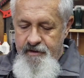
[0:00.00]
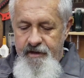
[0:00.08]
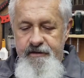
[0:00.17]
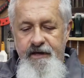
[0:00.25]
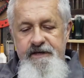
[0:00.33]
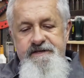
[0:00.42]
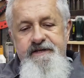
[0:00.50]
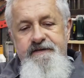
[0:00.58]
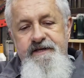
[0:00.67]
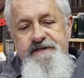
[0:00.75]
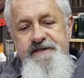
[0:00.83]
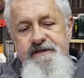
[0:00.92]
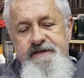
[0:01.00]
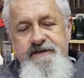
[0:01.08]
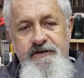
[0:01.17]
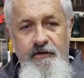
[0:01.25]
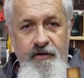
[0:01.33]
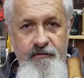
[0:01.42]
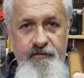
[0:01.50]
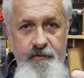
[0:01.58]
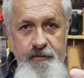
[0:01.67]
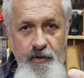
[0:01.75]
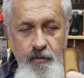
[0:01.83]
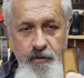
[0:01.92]
and that's the distance
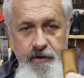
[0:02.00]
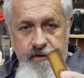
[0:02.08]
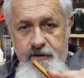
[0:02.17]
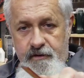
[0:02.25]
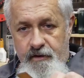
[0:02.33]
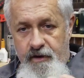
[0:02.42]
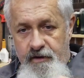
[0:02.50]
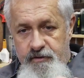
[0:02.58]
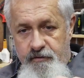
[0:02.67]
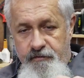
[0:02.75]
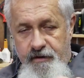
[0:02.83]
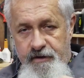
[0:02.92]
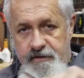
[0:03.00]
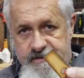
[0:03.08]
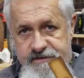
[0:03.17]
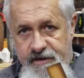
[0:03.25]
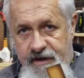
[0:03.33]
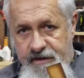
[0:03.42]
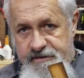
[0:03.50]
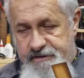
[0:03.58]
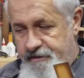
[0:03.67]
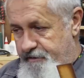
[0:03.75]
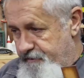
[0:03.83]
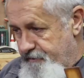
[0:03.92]
from your work to focus the
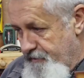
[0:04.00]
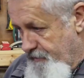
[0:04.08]
laser